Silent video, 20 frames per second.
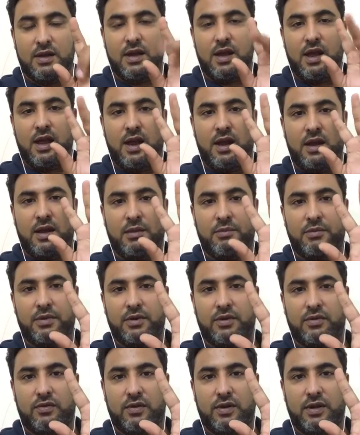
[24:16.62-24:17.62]
And number
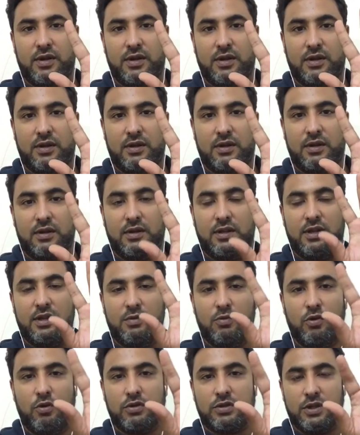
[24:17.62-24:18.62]
three, the
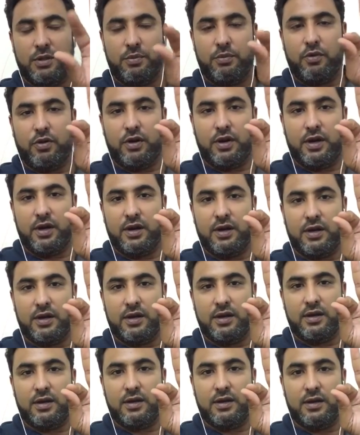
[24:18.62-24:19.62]
most important,
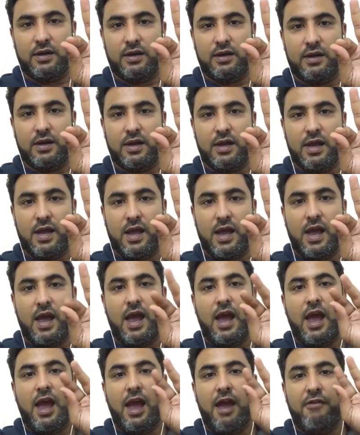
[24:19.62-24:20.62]

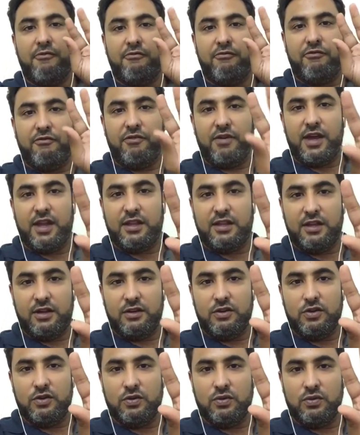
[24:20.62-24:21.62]
have faith in
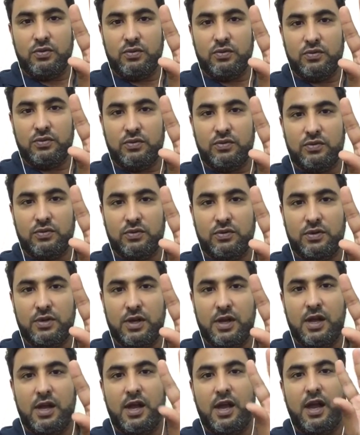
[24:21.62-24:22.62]
you
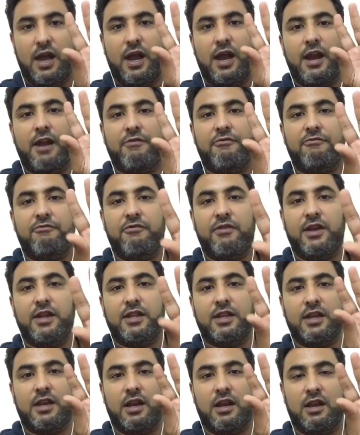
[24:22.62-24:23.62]
and have faith
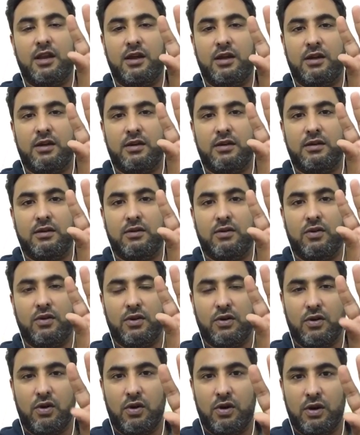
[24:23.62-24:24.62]
in Allah or in
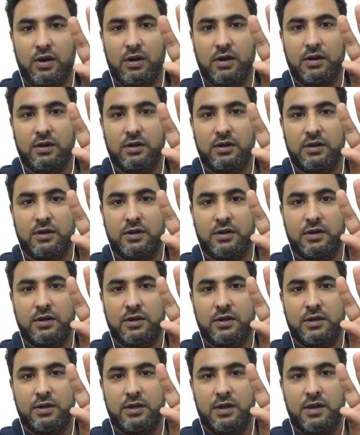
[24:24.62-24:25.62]
God.
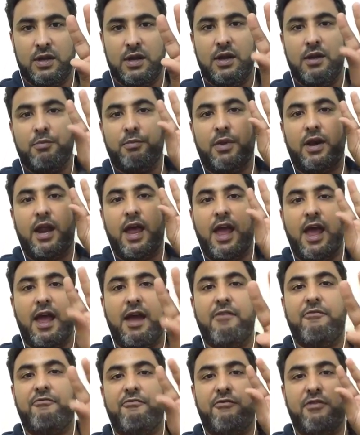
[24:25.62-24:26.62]
But
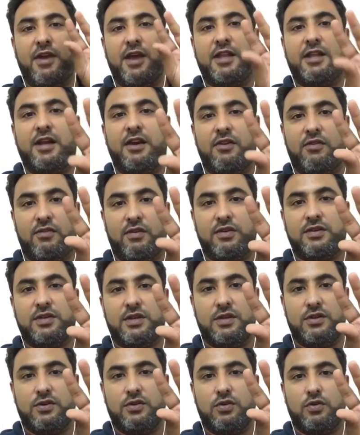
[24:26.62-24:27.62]
have faith and trust in
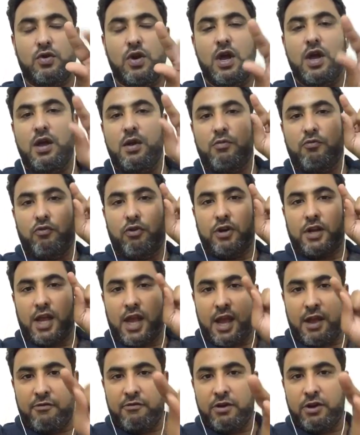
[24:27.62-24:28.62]
you.
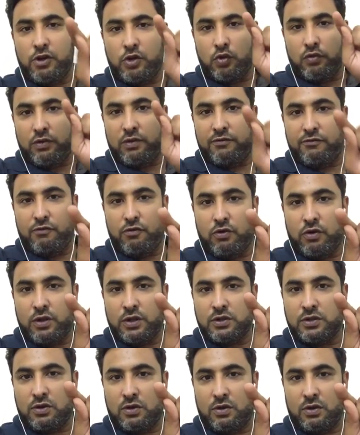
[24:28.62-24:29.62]
Whatever you will
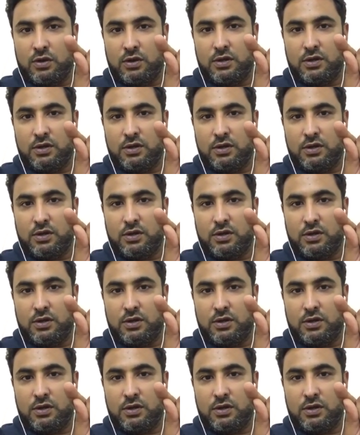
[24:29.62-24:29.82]
focus on,